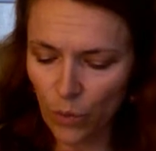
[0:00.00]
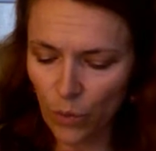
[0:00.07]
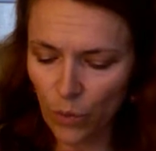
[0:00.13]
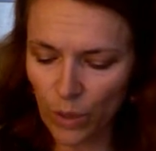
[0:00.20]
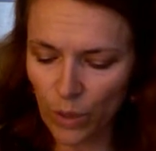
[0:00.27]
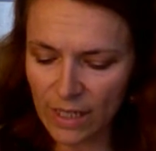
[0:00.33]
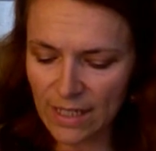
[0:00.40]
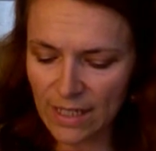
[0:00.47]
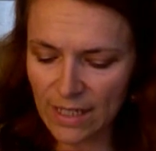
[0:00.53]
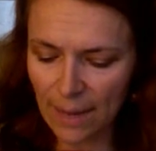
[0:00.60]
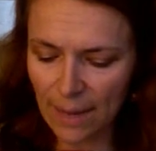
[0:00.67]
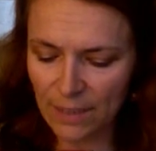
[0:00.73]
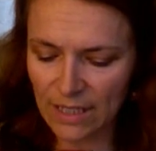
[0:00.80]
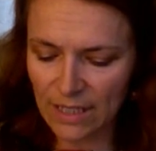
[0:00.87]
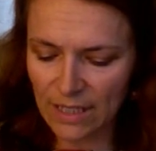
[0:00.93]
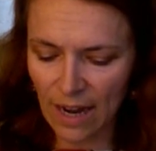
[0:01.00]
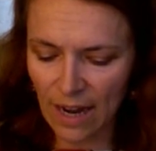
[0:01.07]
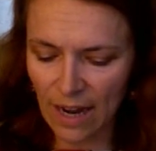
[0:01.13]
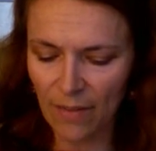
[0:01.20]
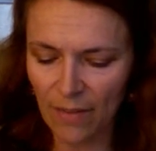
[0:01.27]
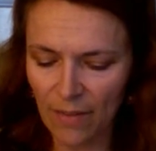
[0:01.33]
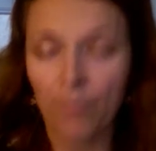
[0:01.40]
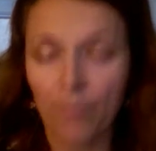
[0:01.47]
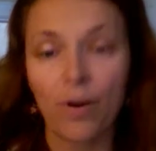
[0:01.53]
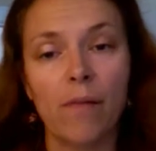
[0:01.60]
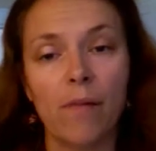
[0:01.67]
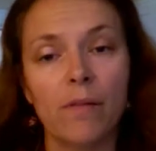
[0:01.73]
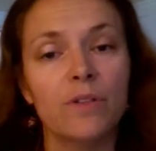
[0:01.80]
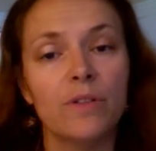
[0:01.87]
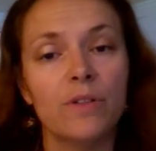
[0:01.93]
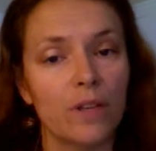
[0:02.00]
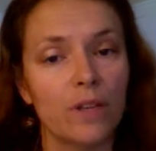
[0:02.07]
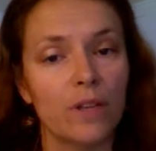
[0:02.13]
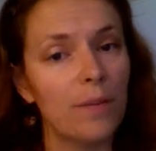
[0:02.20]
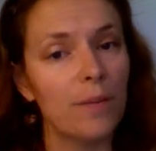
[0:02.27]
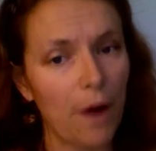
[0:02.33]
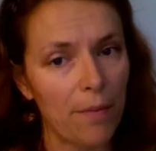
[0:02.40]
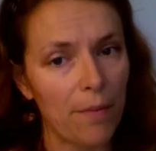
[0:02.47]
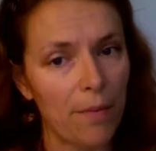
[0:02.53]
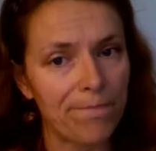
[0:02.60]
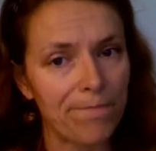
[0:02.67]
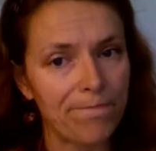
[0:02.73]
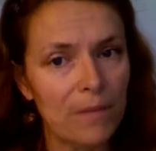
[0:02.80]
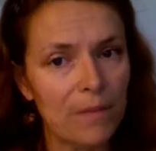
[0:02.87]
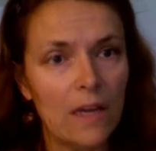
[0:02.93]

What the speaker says: will a skeptic deny that my problem is really a problem?